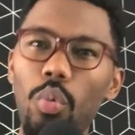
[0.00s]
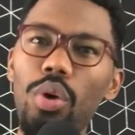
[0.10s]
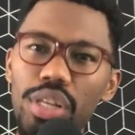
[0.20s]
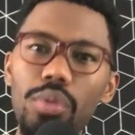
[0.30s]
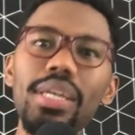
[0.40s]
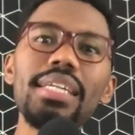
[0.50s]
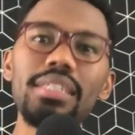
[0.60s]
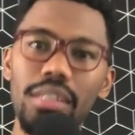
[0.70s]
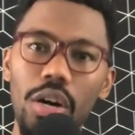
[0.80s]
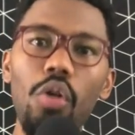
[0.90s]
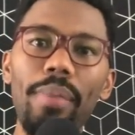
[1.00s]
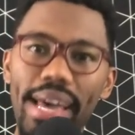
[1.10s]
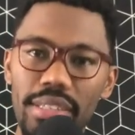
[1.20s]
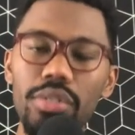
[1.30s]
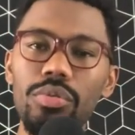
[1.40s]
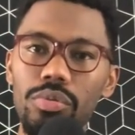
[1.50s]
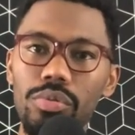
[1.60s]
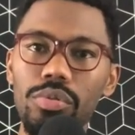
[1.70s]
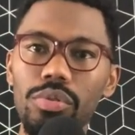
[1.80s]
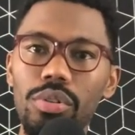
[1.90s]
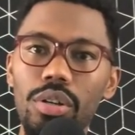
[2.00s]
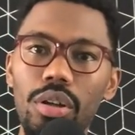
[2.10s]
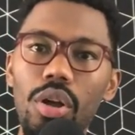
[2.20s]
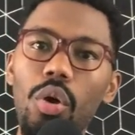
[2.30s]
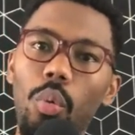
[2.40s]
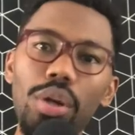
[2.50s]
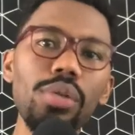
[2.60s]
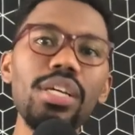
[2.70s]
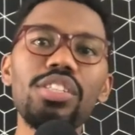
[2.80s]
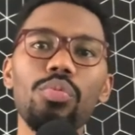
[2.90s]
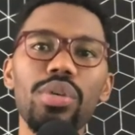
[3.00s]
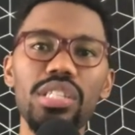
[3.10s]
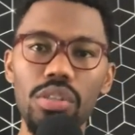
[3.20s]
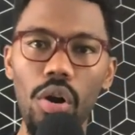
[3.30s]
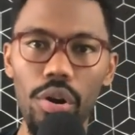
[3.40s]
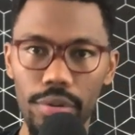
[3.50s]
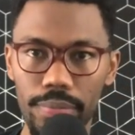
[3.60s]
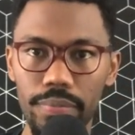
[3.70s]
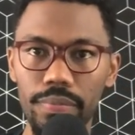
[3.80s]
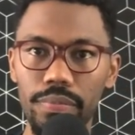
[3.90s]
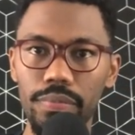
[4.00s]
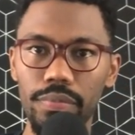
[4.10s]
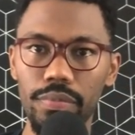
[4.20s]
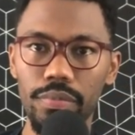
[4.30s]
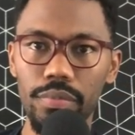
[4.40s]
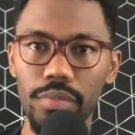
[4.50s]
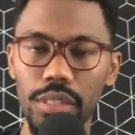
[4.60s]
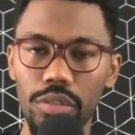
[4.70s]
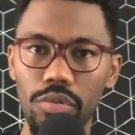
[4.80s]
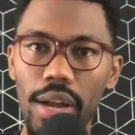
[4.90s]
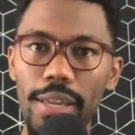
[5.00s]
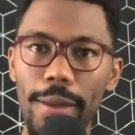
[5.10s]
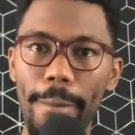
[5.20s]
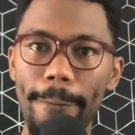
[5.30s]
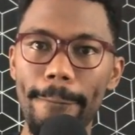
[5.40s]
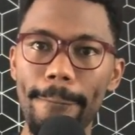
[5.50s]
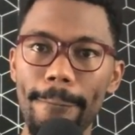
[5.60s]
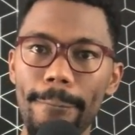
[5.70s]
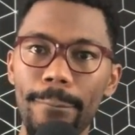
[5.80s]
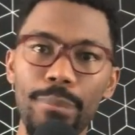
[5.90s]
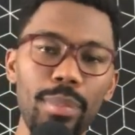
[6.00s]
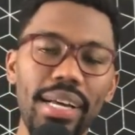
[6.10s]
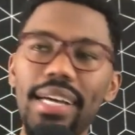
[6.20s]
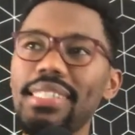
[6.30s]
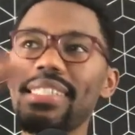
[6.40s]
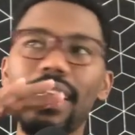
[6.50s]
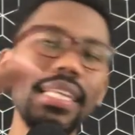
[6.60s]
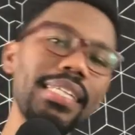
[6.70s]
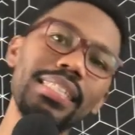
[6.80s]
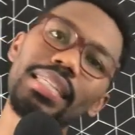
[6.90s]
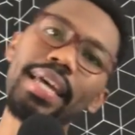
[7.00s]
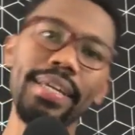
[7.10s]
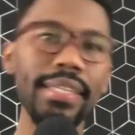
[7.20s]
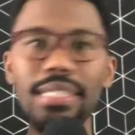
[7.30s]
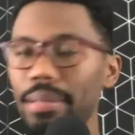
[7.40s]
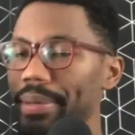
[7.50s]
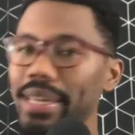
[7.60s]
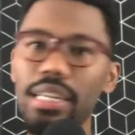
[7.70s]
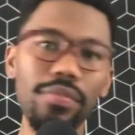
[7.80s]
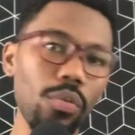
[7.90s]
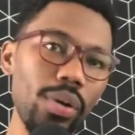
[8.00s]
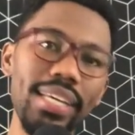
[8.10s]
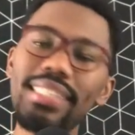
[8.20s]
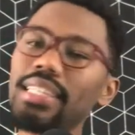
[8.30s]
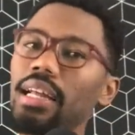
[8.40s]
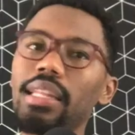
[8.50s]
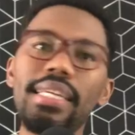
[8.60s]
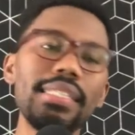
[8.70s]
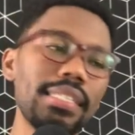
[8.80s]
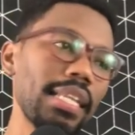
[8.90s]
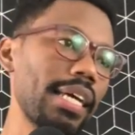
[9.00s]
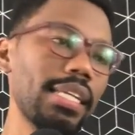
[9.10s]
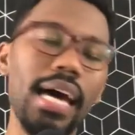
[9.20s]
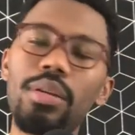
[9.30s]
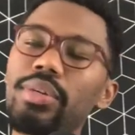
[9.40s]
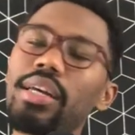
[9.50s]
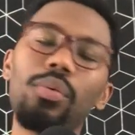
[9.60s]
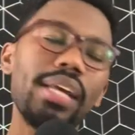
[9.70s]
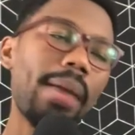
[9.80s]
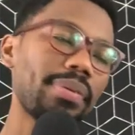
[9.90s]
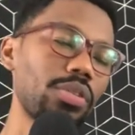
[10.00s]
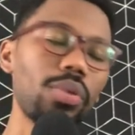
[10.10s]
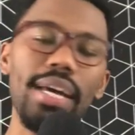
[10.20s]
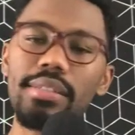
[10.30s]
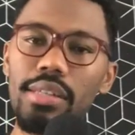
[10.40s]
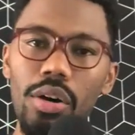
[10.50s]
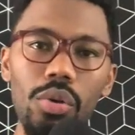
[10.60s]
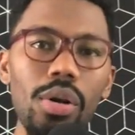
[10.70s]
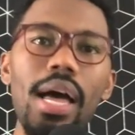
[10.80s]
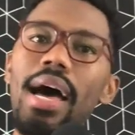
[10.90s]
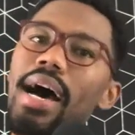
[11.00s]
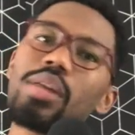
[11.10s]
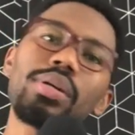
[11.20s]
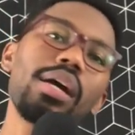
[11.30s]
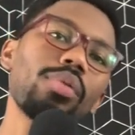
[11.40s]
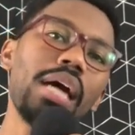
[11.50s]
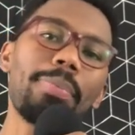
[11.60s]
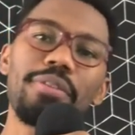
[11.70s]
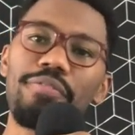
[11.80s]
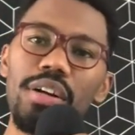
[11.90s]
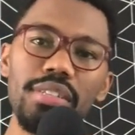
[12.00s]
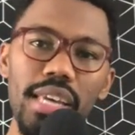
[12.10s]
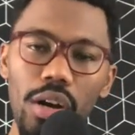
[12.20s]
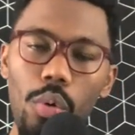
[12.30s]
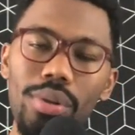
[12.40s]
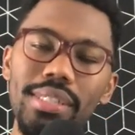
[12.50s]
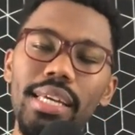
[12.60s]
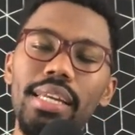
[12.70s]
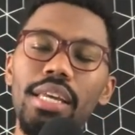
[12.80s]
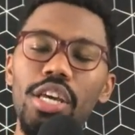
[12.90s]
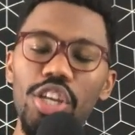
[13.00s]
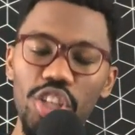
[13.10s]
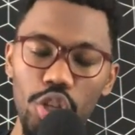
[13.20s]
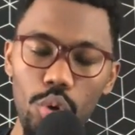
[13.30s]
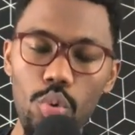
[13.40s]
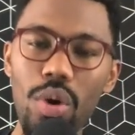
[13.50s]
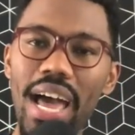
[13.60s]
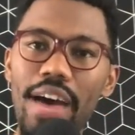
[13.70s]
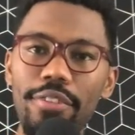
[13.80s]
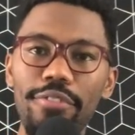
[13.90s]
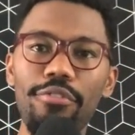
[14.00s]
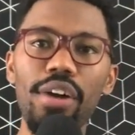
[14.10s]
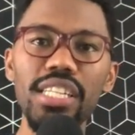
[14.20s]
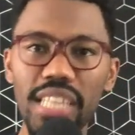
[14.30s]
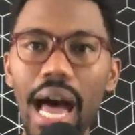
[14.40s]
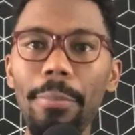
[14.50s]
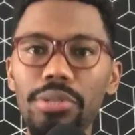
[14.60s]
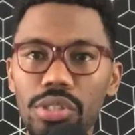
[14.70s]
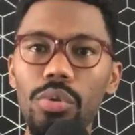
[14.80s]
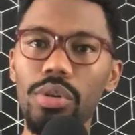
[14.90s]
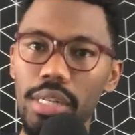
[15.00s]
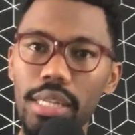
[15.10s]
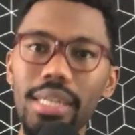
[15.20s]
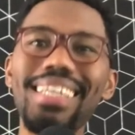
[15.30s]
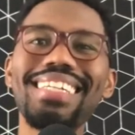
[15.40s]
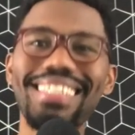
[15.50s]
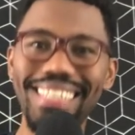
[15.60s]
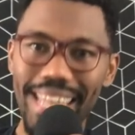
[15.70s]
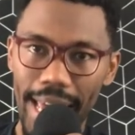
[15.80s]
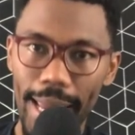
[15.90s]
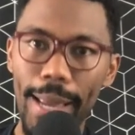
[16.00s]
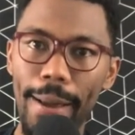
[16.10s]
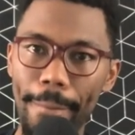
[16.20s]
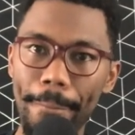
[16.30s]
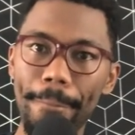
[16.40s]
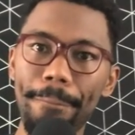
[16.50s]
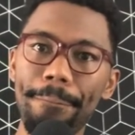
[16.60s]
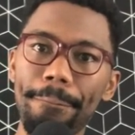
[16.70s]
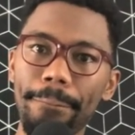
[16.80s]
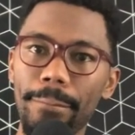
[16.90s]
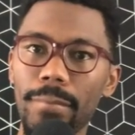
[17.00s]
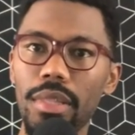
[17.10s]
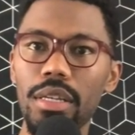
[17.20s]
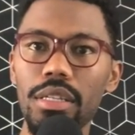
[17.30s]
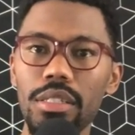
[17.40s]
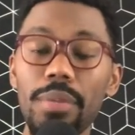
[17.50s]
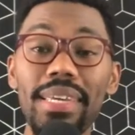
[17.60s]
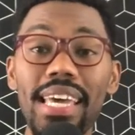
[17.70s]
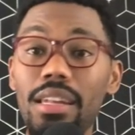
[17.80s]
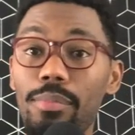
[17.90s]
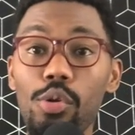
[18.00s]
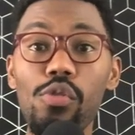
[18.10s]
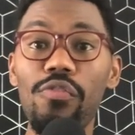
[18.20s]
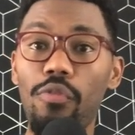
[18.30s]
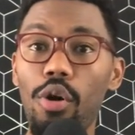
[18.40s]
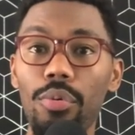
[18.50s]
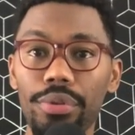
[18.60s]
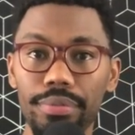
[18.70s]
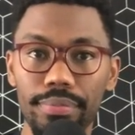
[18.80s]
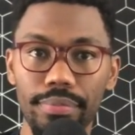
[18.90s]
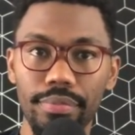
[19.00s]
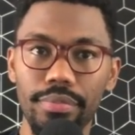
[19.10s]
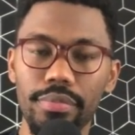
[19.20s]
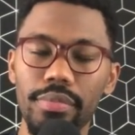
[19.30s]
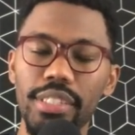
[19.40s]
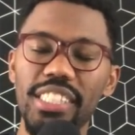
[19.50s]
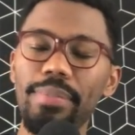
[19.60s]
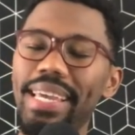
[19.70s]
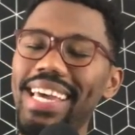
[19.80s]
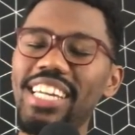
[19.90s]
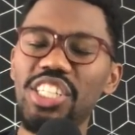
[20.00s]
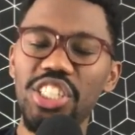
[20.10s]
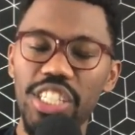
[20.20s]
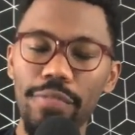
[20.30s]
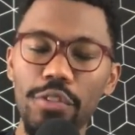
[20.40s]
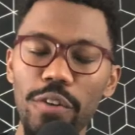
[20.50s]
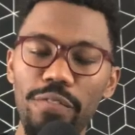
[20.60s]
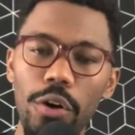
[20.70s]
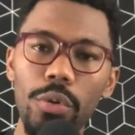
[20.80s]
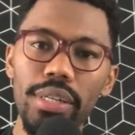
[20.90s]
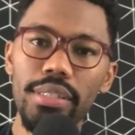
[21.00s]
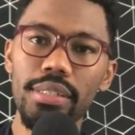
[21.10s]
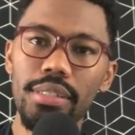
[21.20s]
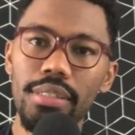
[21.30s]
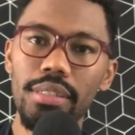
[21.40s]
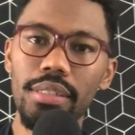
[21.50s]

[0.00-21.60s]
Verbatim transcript: What do you need to go back to? What do you need to restart? Right? Because it's a clean slate. This is the beginning of the week. It's a clean slate. I don't care what happened 2 days ago. I don't care what happened the first day of quarantine. You have a fresh opportunity today to begin to move forward, to begin to shift your focus,